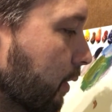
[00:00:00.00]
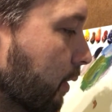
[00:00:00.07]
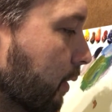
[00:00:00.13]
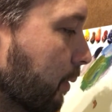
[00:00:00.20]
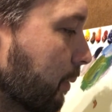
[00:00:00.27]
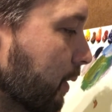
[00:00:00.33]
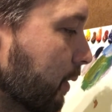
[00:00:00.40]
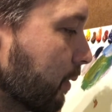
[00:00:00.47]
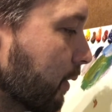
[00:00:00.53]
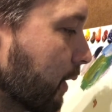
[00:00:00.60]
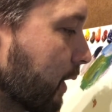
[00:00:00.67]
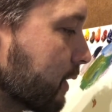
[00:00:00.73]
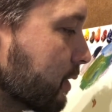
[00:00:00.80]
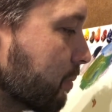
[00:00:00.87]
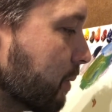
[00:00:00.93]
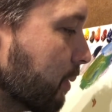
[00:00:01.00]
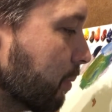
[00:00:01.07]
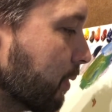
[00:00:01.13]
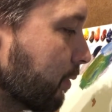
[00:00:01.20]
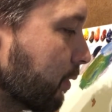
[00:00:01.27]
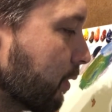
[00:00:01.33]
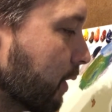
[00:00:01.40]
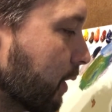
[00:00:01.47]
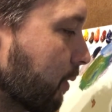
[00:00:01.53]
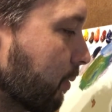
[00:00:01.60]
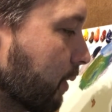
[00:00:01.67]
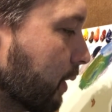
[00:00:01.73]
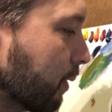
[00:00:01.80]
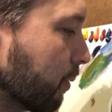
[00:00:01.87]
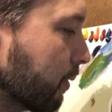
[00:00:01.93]
I mean, lots of people have created
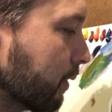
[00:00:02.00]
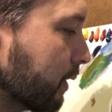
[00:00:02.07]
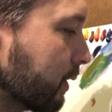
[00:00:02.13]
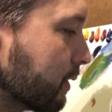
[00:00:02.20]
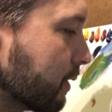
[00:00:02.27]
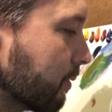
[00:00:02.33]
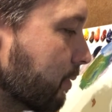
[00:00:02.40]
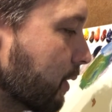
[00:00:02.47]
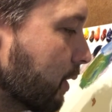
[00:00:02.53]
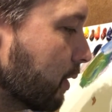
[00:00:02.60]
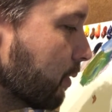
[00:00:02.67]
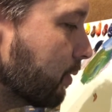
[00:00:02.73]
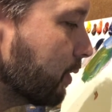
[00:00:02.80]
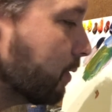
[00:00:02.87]
really cool things that fell over.